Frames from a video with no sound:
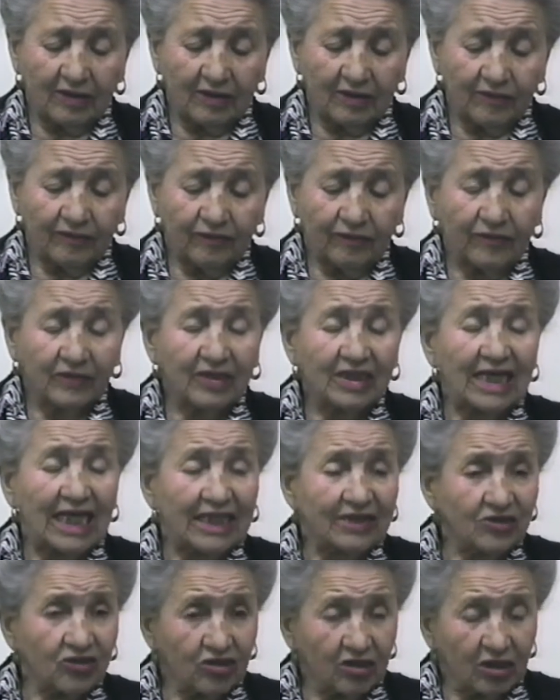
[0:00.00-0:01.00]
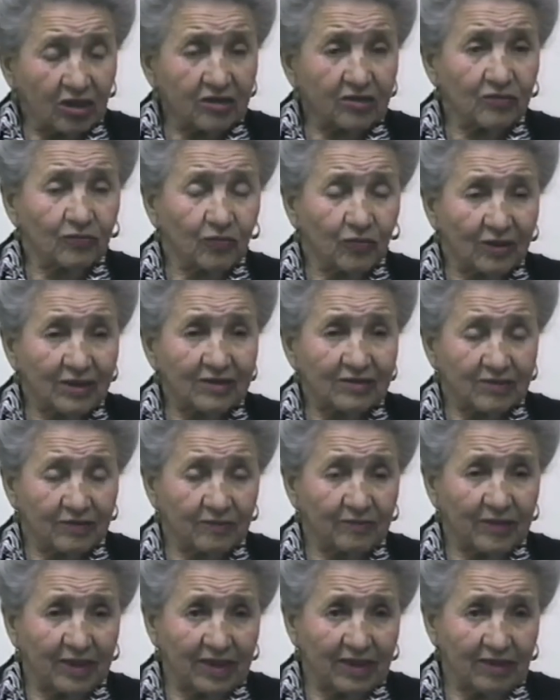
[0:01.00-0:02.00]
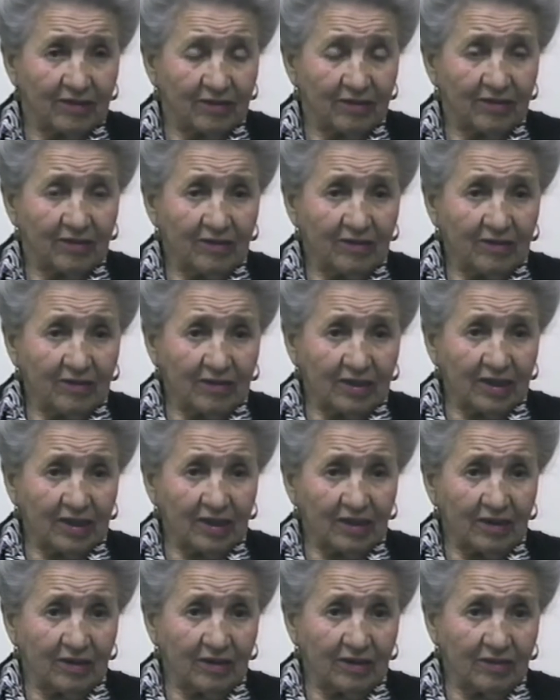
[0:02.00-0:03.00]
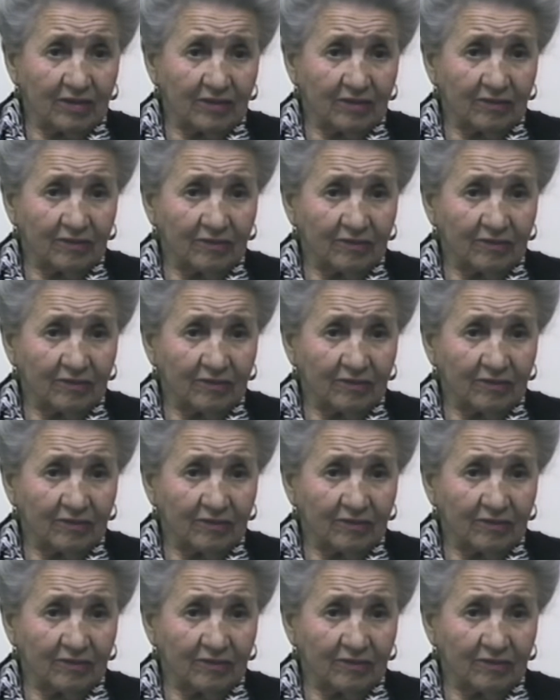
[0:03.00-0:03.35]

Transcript: Uh, shot once made a,